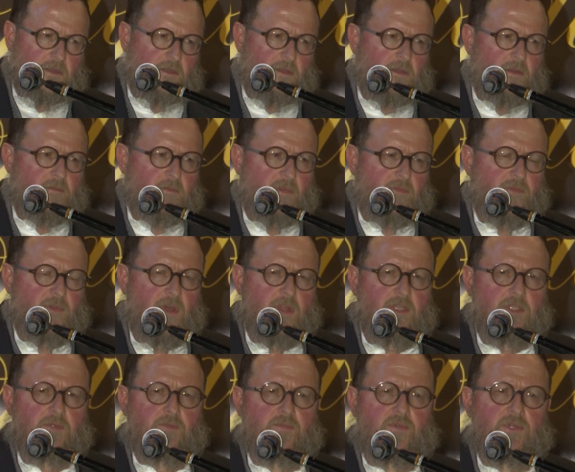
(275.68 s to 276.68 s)
My
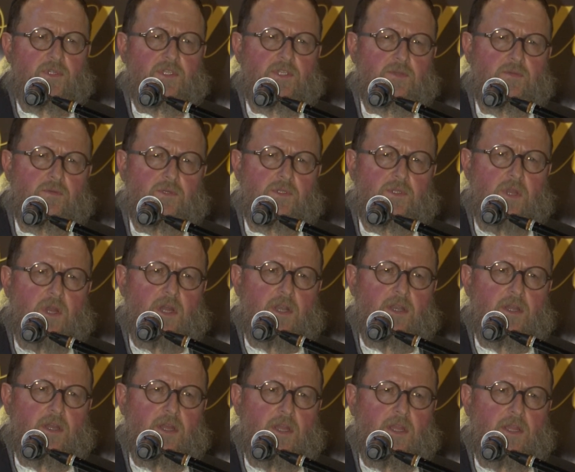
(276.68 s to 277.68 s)
father's bris was on
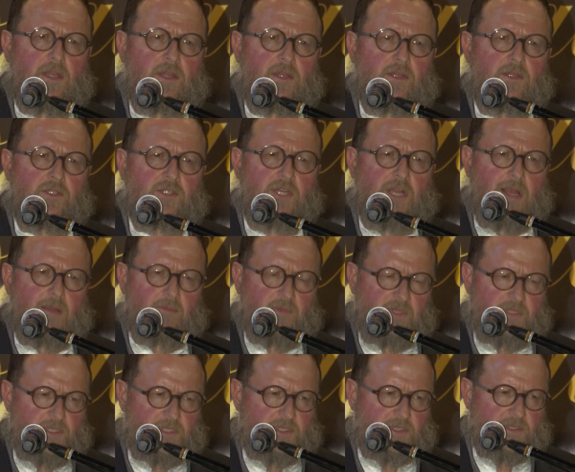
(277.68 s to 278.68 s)
a
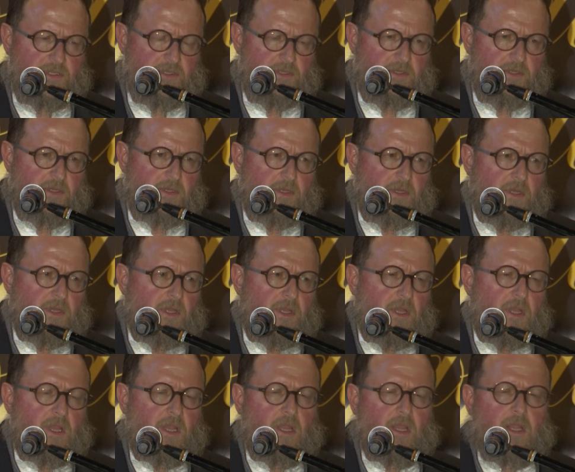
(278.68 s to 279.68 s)
Shabbos,
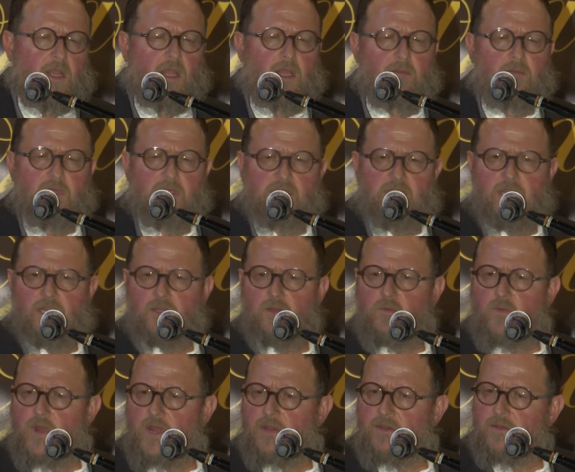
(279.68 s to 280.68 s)
and Lyzeda
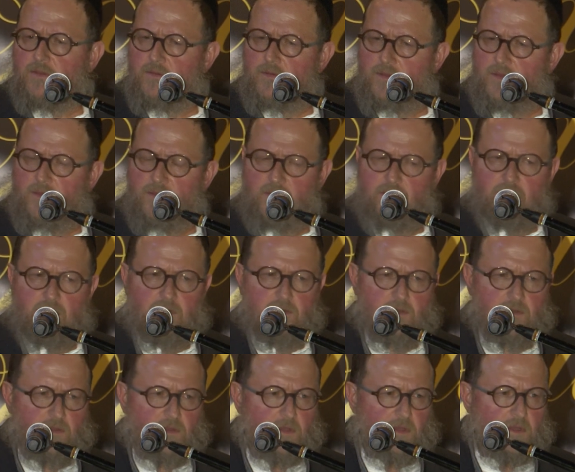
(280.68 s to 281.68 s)
went
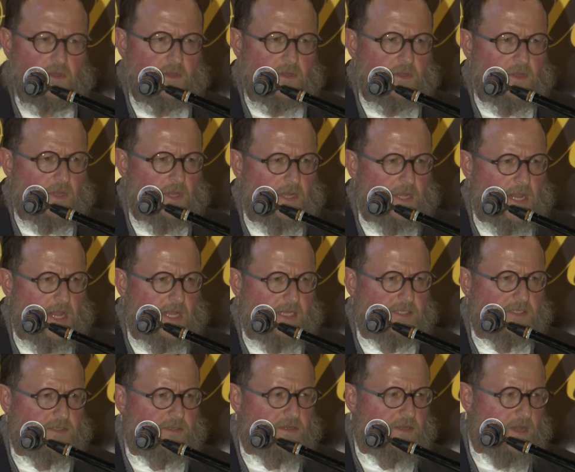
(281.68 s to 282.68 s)
and
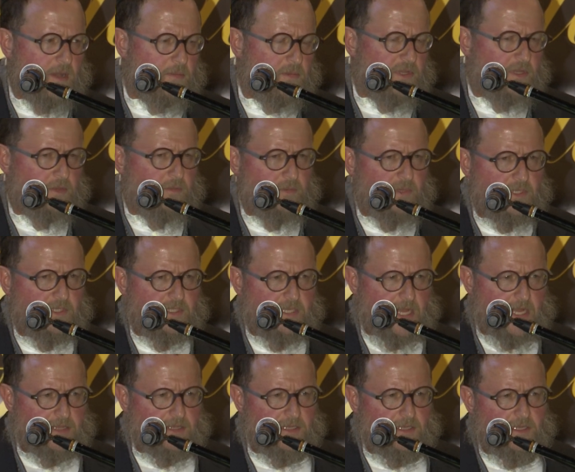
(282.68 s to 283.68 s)
asked the Rebbe to be
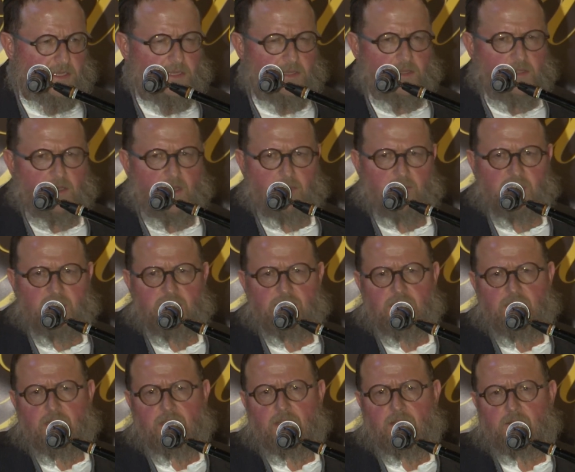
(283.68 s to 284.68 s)
Sandik, and the Rebbe
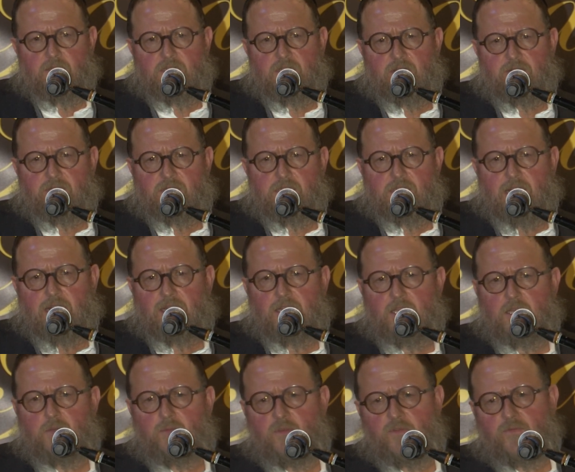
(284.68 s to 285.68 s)
said, I was never
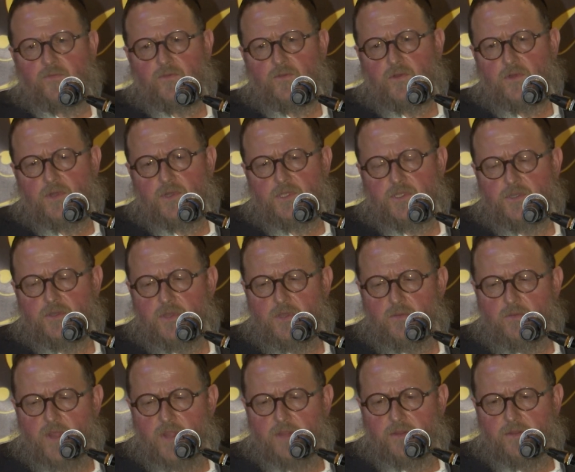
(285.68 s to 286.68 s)
Sandik before, and so he
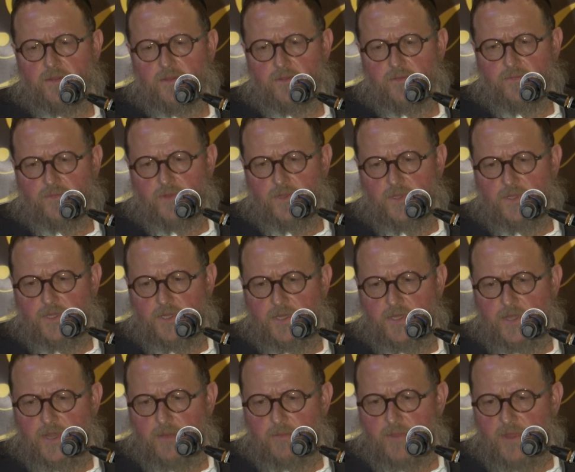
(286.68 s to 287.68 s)
went to the Frierdiker
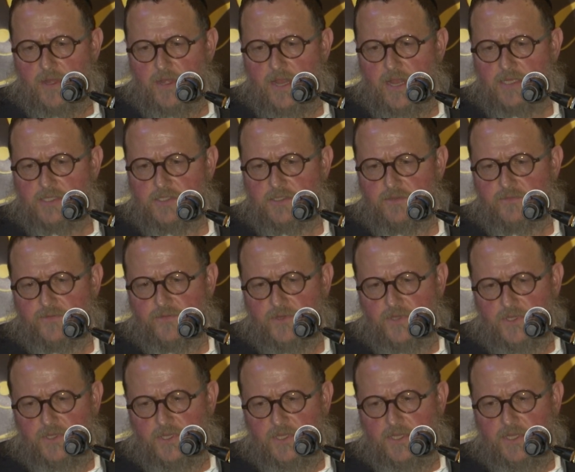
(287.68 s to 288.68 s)
Rebbe and asked the
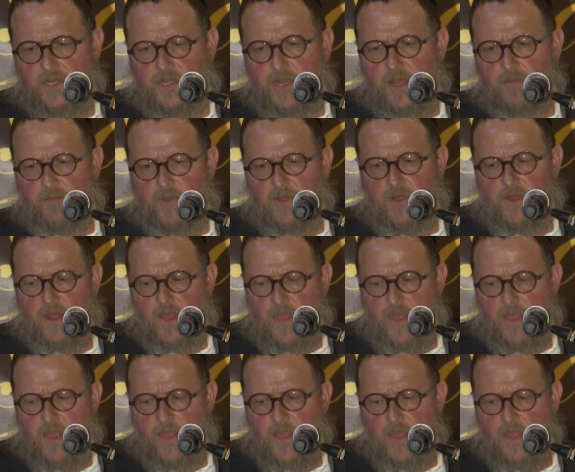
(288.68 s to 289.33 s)
Frierdiker Rebbe,